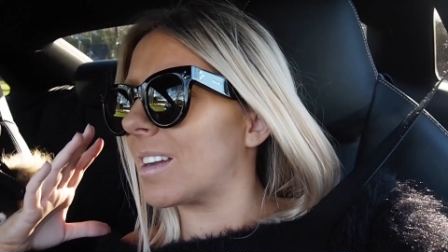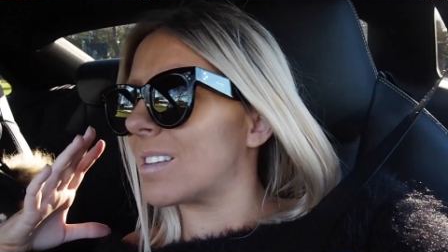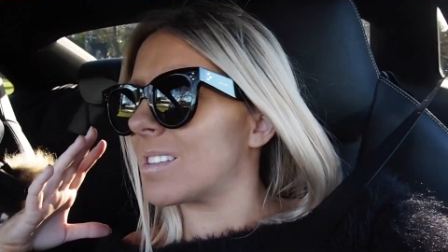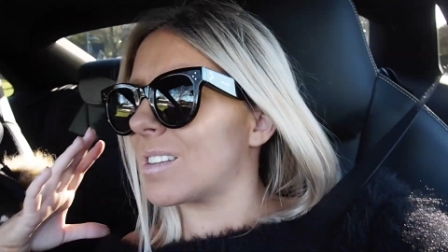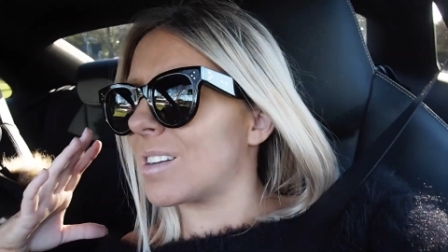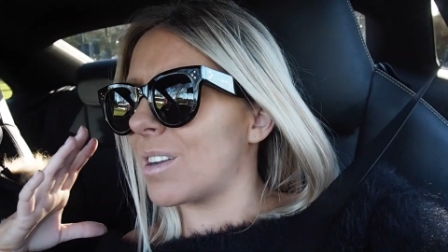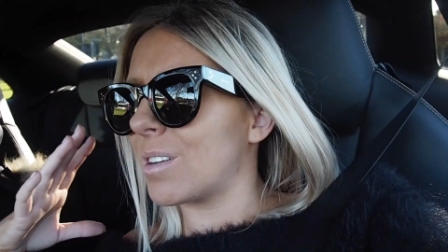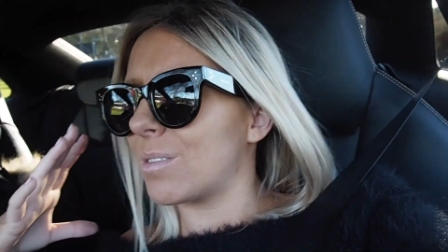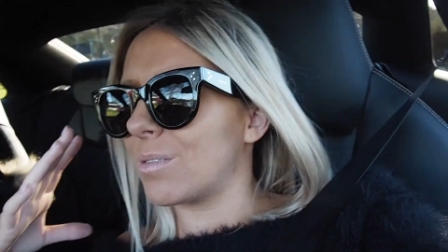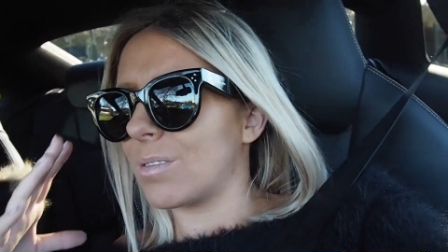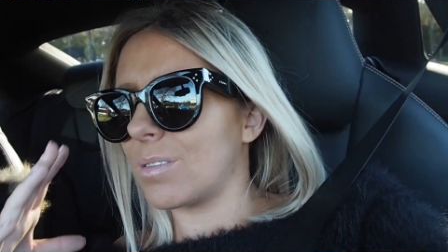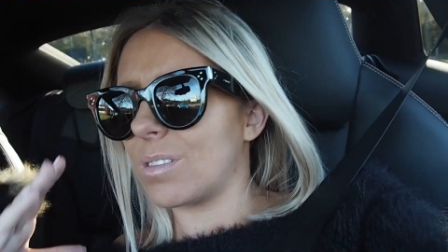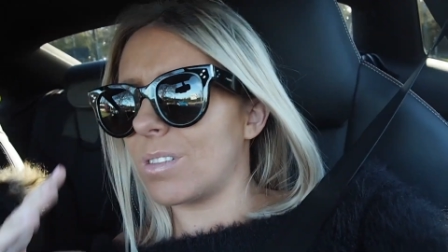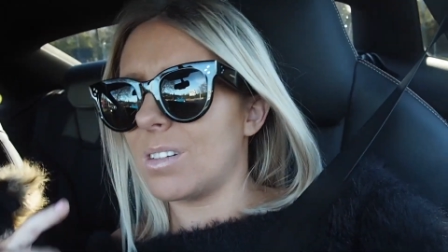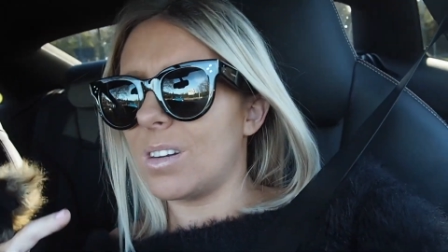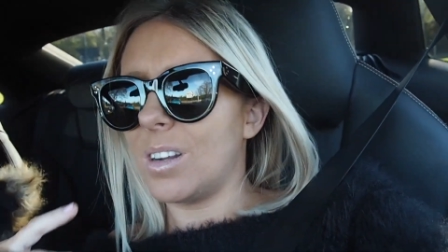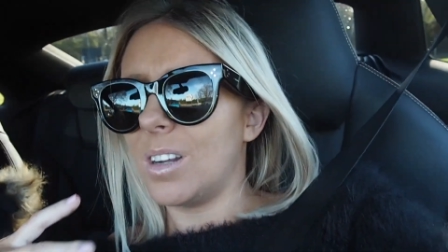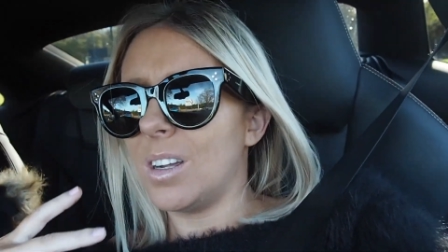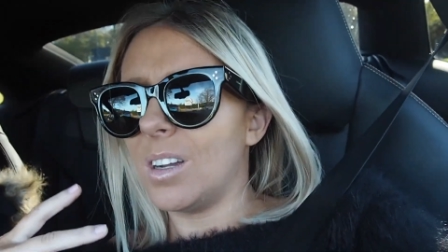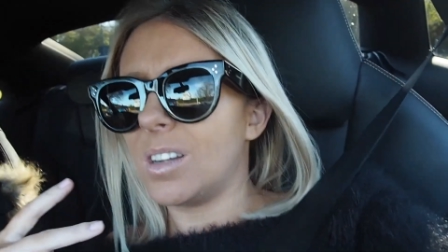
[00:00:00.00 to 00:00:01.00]
because
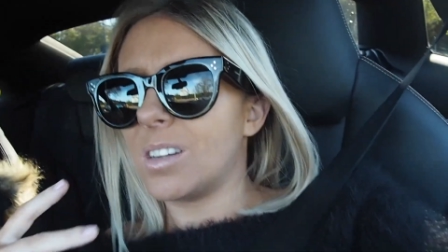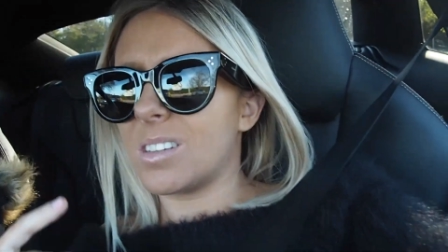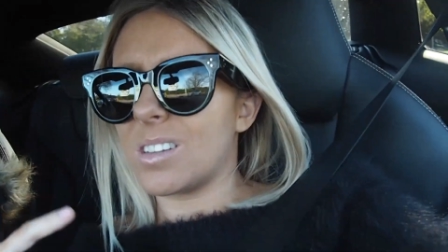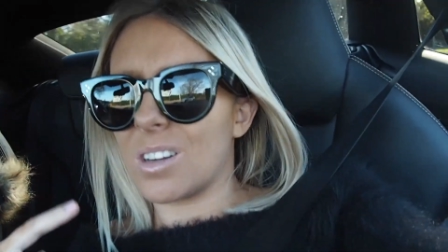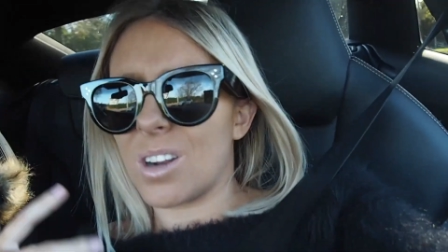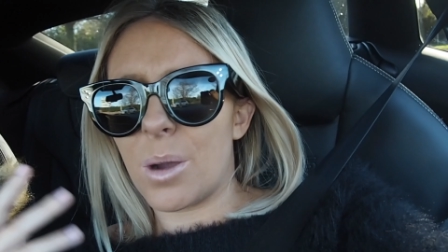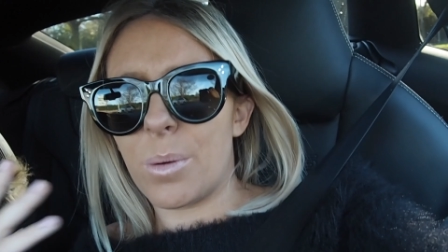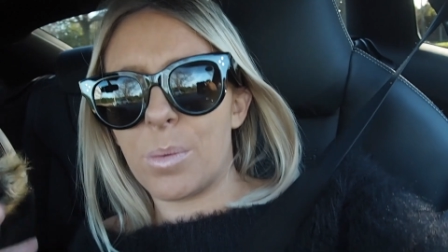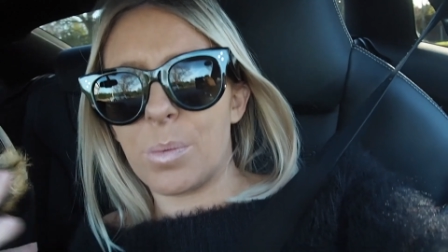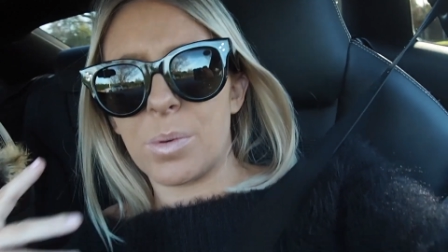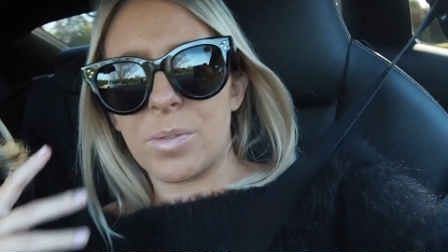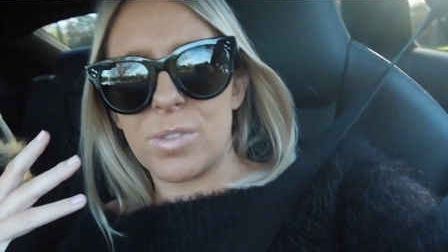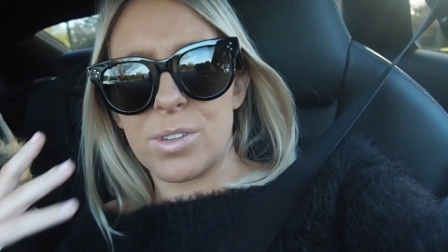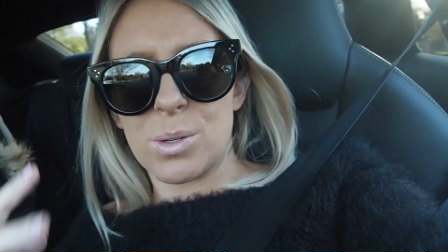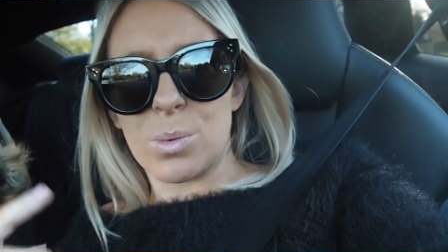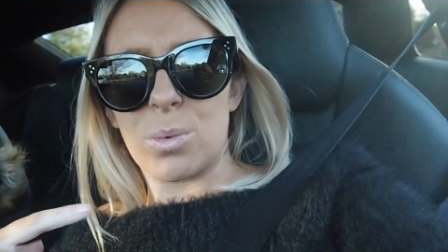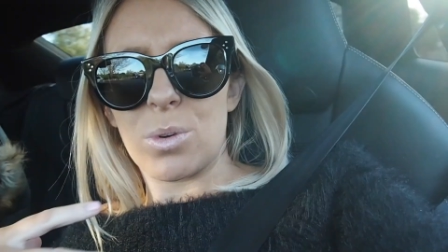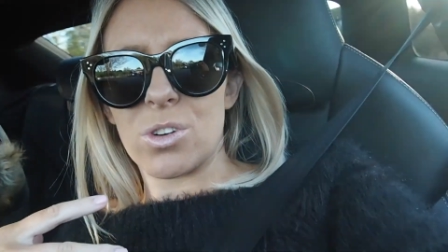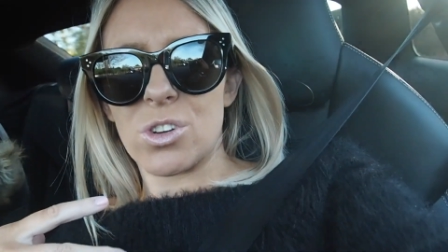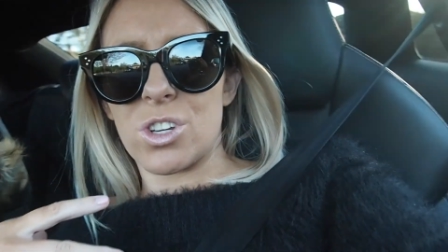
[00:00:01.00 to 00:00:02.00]
I can't bother
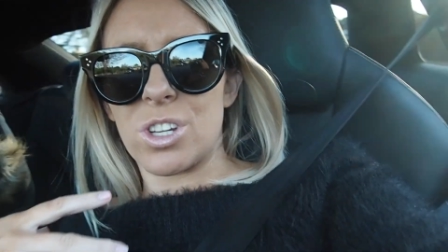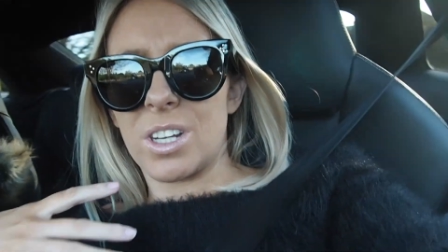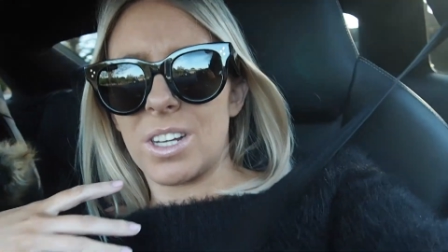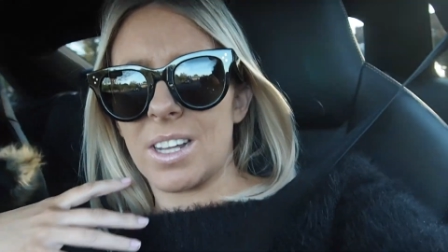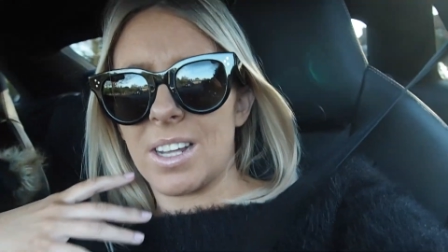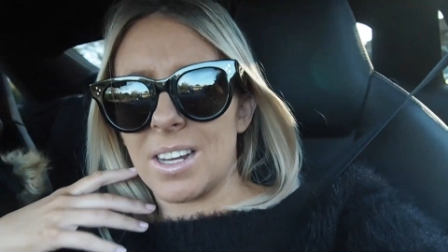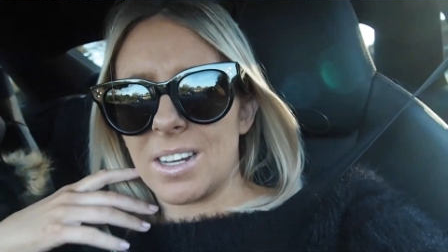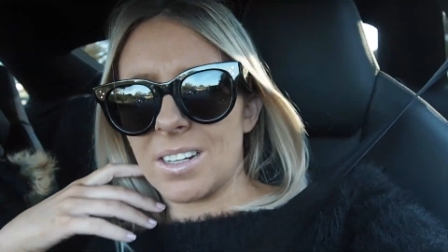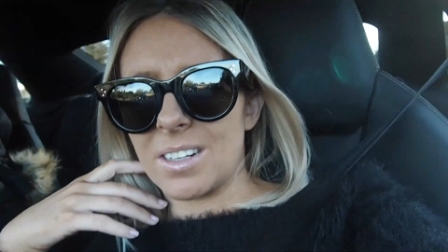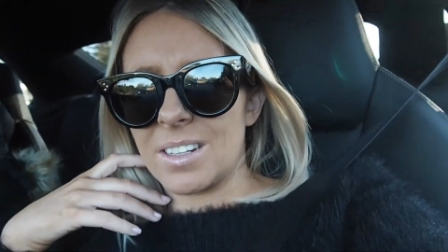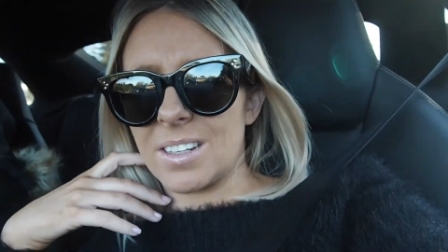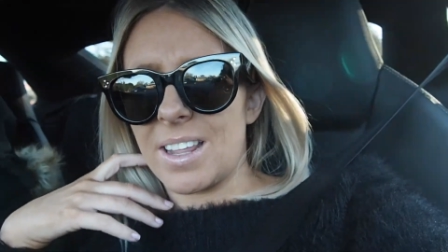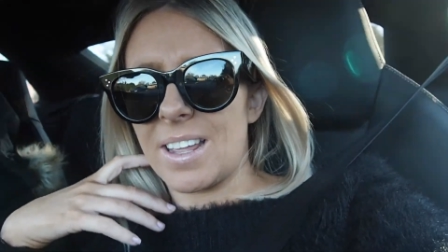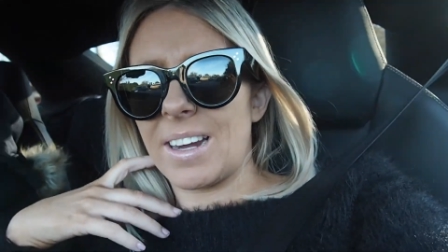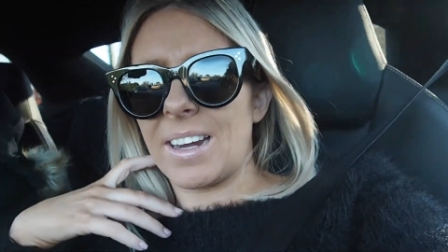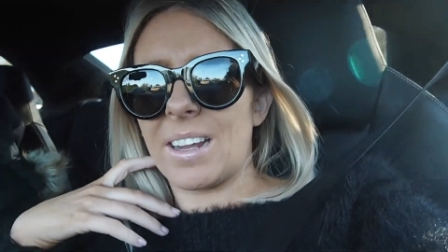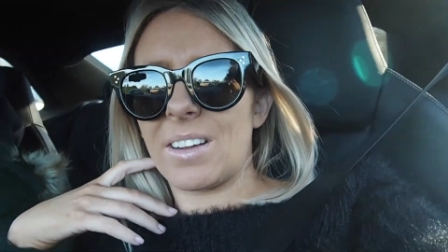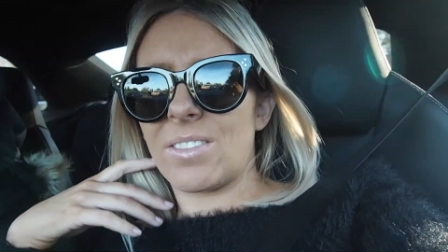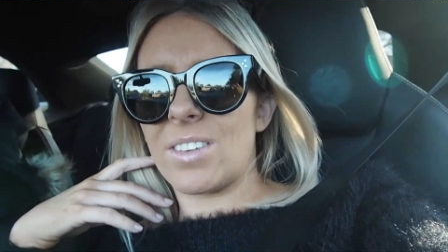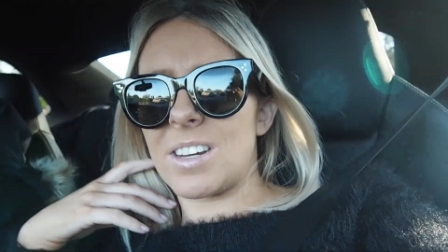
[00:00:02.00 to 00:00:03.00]
to wash it and
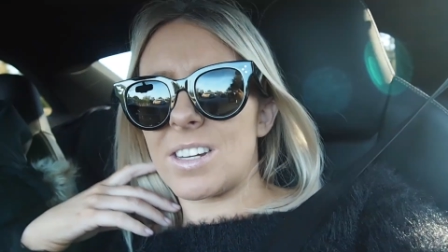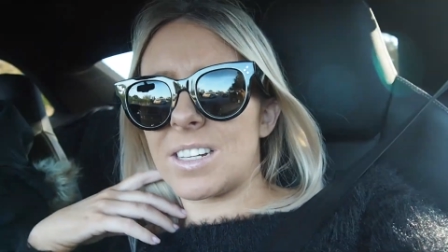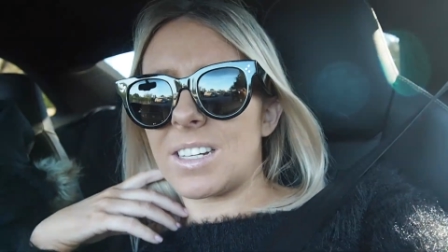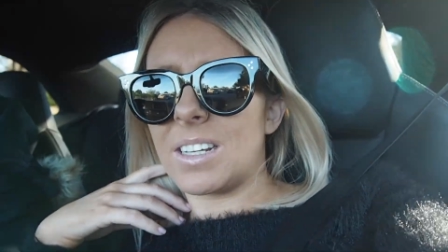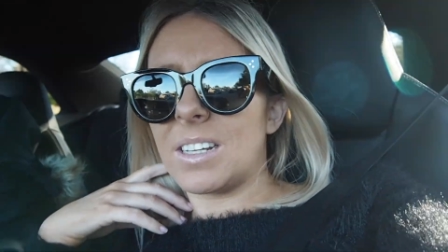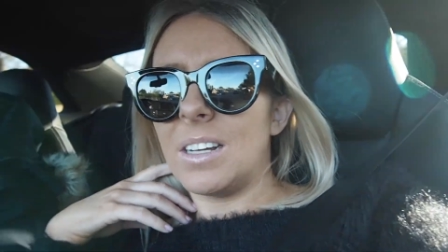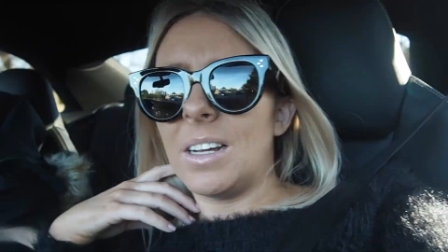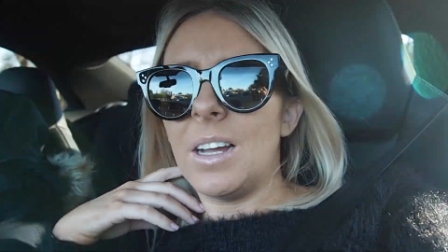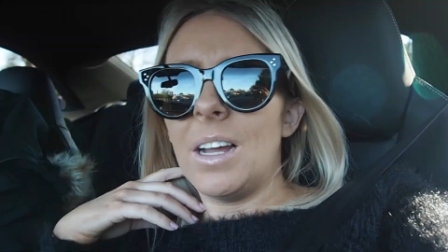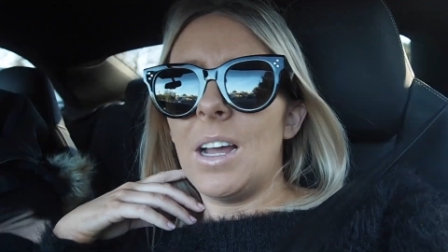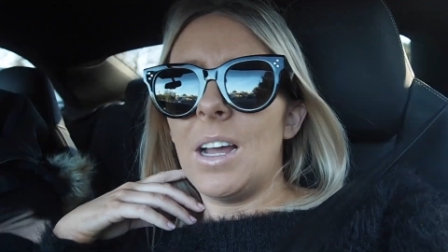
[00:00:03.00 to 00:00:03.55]
then get ready.